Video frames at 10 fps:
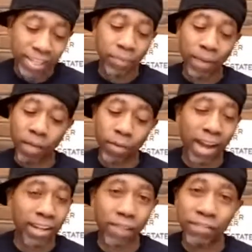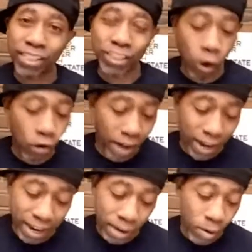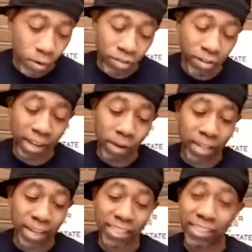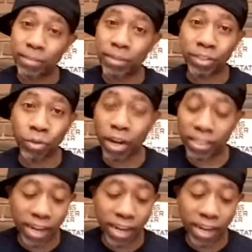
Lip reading: That's why I love this song right here. I'm going crazy. I was like, this is number two.